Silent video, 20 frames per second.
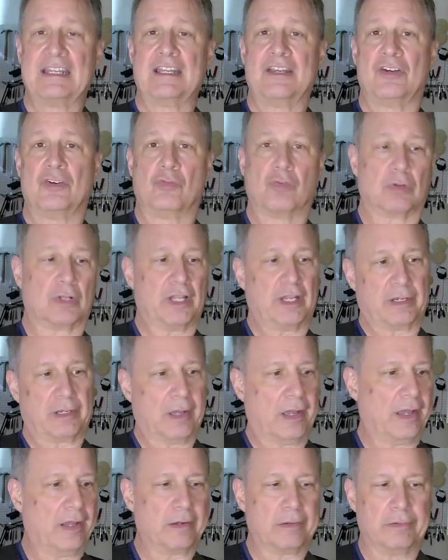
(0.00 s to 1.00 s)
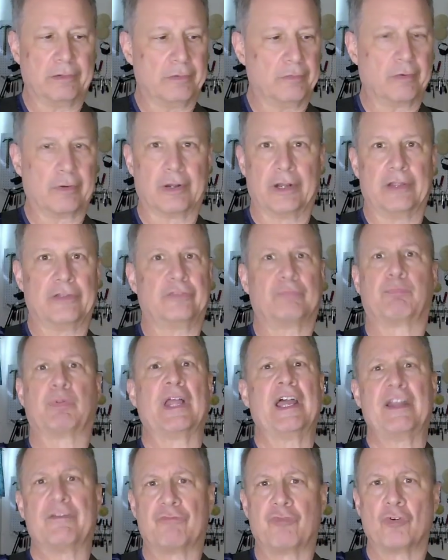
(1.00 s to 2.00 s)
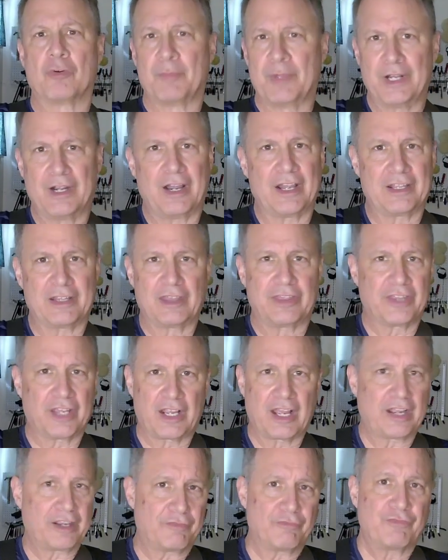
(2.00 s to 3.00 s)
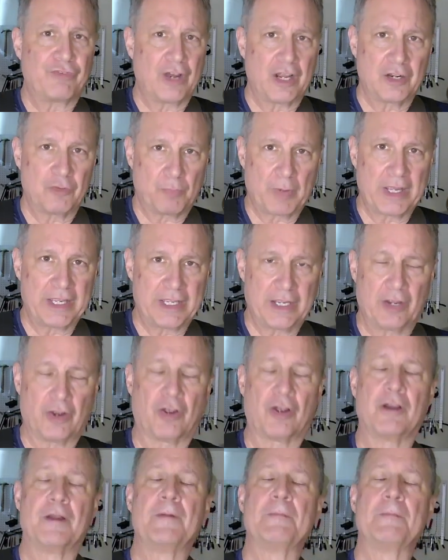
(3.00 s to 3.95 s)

who are like, I don't know where it is, play it for me and I think I can find it by ear.